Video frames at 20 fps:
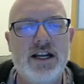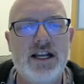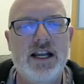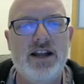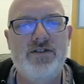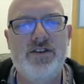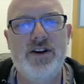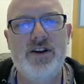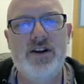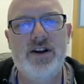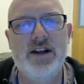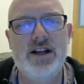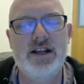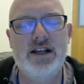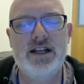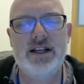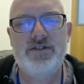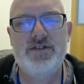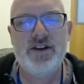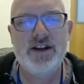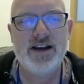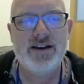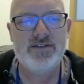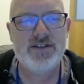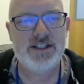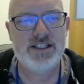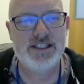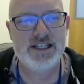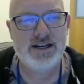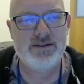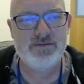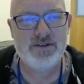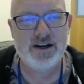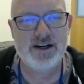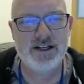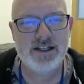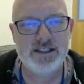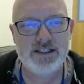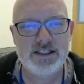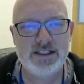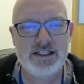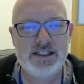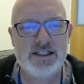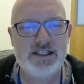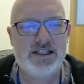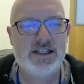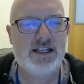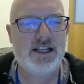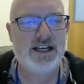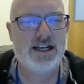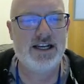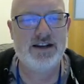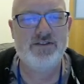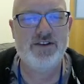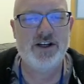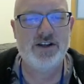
If you if you have the same runs, like if